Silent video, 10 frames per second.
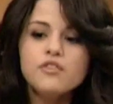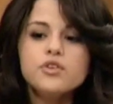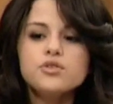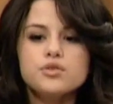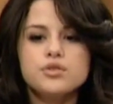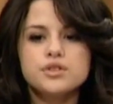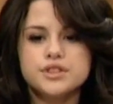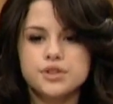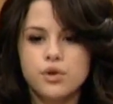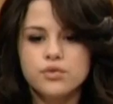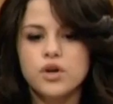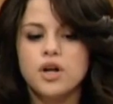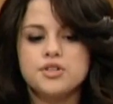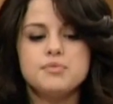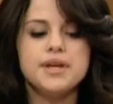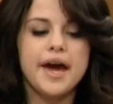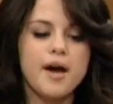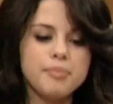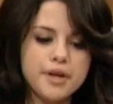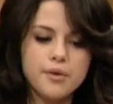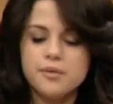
My future goals is overall to be happy.